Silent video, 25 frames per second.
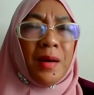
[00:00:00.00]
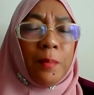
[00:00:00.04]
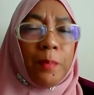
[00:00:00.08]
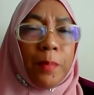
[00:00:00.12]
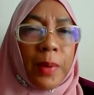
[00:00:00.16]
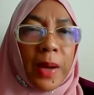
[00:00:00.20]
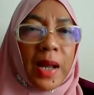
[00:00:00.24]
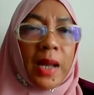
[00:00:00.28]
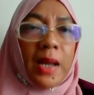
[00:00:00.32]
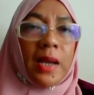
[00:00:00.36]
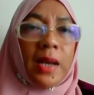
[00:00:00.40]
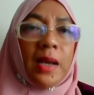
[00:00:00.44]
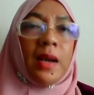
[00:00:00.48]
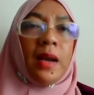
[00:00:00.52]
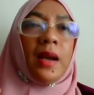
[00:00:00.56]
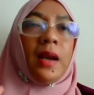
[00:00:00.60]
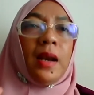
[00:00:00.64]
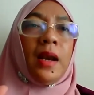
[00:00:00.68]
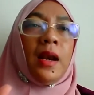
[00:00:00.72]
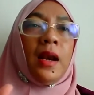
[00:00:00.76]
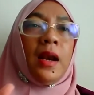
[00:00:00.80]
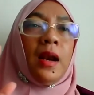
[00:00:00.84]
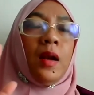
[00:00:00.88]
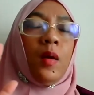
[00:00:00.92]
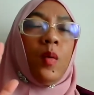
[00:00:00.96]
But
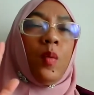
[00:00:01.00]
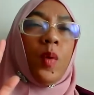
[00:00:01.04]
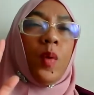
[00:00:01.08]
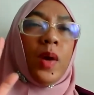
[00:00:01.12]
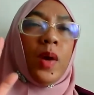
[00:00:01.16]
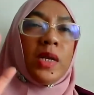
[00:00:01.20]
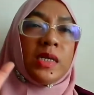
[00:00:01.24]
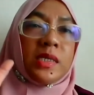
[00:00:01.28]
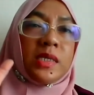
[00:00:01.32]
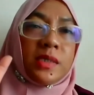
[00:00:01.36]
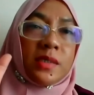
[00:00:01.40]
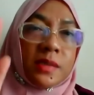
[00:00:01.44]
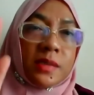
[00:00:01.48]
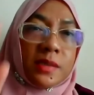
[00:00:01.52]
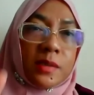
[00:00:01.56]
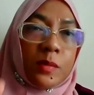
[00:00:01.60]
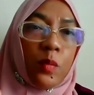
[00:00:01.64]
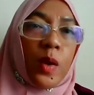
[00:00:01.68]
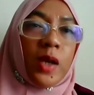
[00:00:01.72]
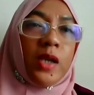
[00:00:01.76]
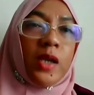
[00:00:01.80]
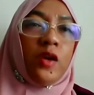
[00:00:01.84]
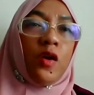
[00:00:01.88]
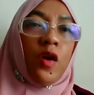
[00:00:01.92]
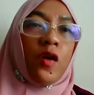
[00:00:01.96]
when,
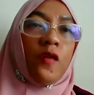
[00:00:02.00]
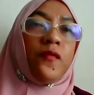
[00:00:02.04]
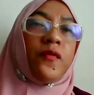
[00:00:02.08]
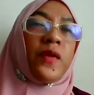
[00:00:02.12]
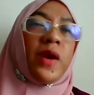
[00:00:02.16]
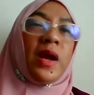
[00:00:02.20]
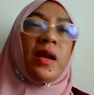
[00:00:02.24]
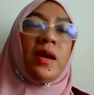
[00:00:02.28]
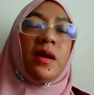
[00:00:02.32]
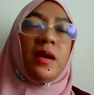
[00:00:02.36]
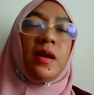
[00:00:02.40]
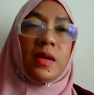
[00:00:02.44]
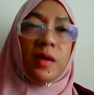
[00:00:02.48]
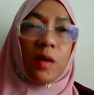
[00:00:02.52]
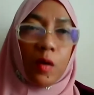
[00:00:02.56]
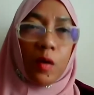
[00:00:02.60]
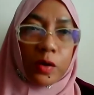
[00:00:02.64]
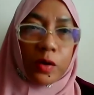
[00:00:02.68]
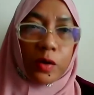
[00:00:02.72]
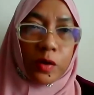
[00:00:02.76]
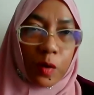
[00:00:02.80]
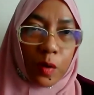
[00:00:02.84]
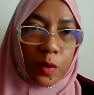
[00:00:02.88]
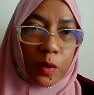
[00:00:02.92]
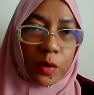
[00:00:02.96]
when your friend
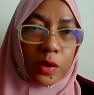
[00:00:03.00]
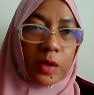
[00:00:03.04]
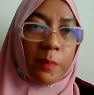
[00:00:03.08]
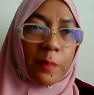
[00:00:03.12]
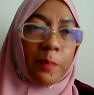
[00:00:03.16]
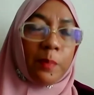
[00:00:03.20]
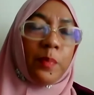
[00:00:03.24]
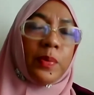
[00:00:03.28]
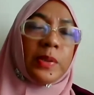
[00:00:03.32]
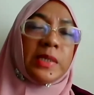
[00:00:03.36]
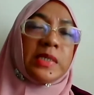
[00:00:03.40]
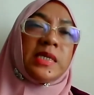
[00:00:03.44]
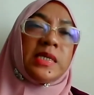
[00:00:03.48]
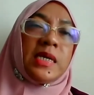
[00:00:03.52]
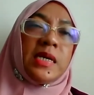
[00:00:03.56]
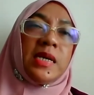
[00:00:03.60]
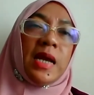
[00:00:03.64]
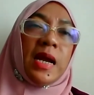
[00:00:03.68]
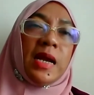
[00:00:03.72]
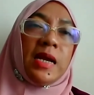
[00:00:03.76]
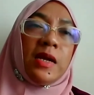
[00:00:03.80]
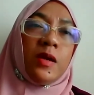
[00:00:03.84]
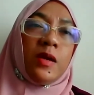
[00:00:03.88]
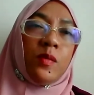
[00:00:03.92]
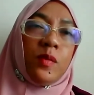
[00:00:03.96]
or your the person
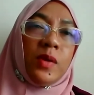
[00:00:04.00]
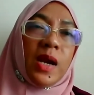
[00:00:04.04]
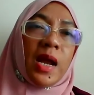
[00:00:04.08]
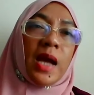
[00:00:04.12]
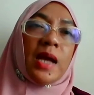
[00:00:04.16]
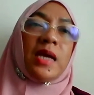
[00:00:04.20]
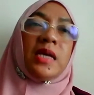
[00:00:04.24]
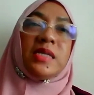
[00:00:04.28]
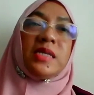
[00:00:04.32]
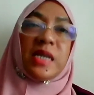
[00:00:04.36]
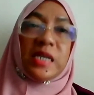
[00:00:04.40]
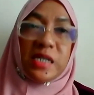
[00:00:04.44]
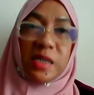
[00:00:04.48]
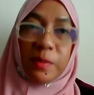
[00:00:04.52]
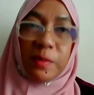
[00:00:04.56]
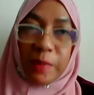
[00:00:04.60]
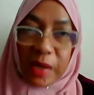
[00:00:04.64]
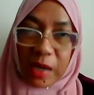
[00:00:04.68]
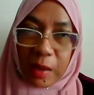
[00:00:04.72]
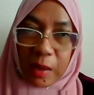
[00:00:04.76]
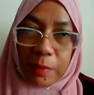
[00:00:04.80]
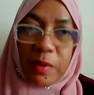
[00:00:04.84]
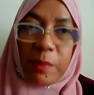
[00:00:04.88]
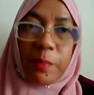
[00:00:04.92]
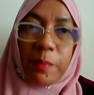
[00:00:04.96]
that you like is actually
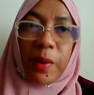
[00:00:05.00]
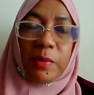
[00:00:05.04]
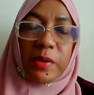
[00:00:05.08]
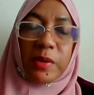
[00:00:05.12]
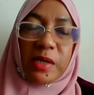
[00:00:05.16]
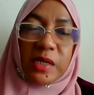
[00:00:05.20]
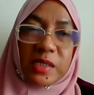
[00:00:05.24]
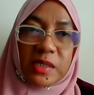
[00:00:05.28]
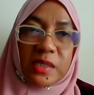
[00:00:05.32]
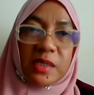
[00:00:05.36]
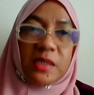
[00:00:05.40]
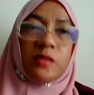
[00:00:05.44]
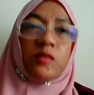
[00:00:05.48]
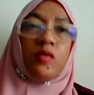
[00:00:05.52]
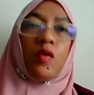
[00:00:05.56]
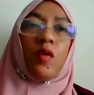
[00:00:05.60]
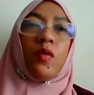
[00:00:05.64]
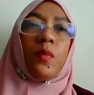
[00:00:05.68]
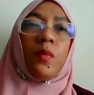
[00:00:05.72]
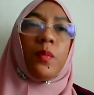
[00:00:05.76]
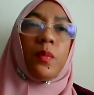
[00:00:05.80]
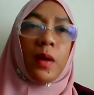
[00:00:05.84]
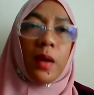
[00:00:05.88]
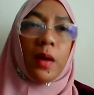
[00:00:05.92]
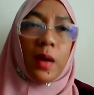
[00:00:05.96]
becoming prime ministers
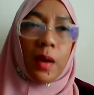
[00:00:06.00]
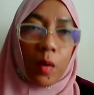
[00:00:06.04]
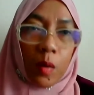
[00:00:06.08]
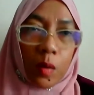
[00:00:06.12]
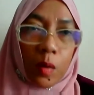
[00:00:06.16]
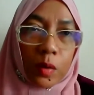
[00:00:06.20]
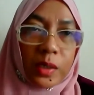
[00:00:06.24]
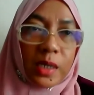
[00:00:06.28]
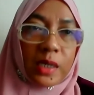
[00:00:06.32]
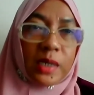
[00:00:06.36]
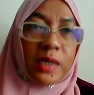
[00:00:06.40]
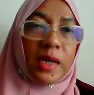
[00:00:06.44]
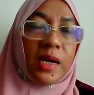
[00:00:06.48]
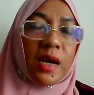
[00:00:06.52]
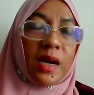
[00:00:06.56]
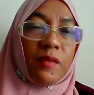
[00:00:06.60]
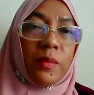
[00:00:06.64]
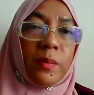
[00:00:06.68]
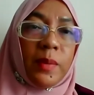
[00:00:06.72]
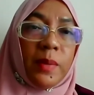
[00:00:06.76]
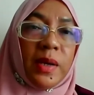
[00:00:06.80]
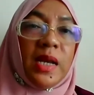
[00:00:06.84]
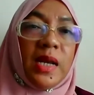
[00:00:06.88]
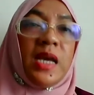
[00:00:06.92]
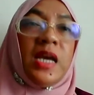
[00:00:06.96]
or holding the
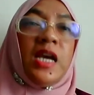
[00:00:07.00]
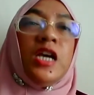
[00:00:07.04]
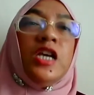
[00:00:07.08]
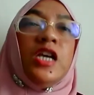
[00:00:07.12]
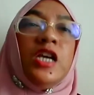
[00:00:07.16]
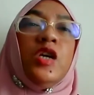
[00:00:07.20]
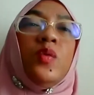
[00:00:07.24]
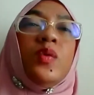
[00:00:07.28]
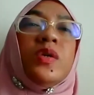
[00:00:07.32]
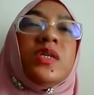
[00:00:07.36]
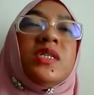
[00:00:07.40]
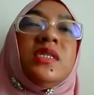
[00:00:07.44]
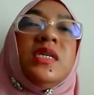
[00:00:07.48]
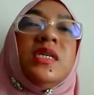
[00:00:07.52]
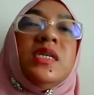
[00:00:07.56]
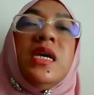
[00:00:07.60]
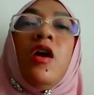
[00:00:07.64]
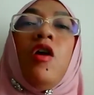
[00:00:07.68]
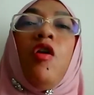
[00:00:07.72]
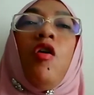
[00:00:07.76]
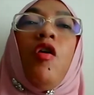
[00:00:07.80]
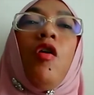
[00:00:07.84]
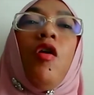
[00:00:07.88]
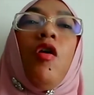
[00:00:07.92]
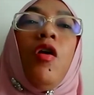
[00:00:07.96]
government, you will
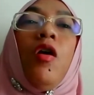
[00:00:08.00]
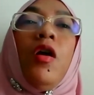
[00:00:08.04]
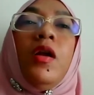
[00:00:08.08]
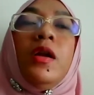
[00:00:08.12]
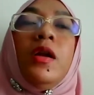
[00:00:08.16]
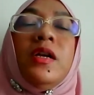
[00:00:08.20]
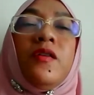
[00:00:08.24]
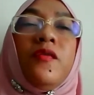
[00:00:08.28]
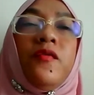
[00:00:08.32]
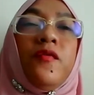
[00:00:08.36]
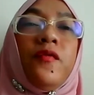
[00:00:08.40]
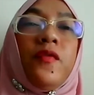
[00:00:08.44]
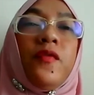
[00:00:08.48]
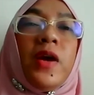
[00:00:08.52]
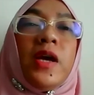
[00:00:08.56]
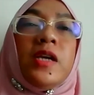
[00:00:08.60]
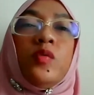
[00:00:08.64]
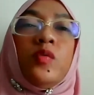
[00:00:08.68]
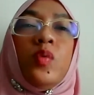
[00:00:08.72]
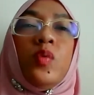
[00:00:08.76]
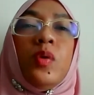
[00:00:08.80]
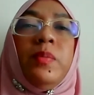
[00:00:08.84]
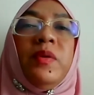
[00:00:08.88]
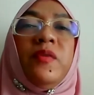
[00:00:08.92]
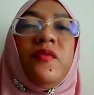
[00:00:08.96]
see all the
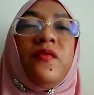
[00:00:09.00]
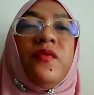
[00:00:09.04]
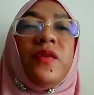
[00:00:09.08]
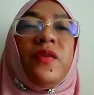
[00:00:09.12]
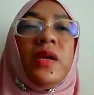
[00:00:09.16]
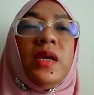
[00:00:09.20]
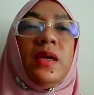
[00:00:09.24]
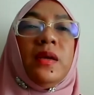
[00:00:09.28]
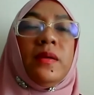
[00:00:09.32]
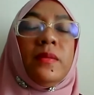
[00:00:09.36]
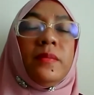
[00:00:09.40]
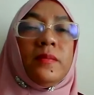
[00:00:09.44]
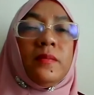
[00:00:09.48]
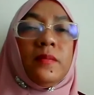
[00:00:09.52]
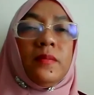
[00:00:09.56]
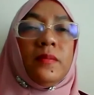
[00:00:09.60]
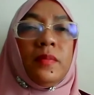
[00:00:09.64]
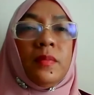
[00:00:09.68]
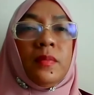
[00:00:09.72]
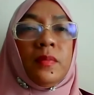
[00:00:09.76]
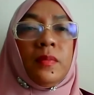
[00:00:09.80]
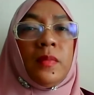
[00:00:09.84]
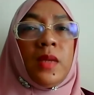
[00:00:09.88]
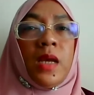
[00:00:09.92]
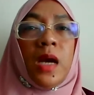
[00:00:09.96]
friends will be free.
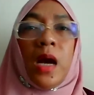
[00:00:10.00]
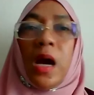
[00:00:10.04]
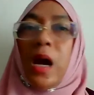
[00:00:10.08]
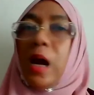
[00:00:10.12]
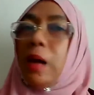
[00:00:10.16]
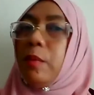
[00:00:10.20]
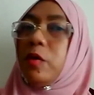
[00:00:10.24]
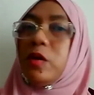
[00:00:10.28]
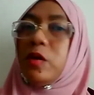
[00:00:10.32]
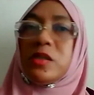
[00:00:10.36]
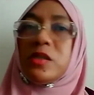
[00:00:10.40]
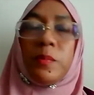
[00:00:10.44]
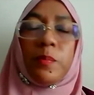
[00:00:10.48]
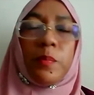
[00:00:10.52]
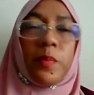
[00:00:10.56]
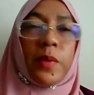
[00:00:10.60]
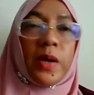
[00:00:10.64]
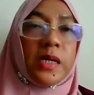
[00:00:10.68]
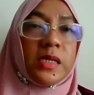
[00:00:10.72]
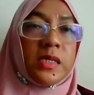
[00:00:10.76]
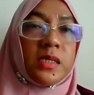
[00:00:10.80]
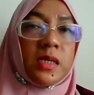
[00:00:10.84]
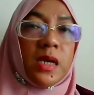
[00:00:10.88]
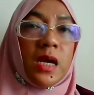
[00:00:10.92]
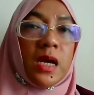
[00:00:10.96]
I'm not
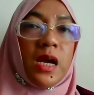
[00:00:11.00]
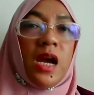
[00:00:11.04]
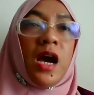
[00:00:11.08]
surprised.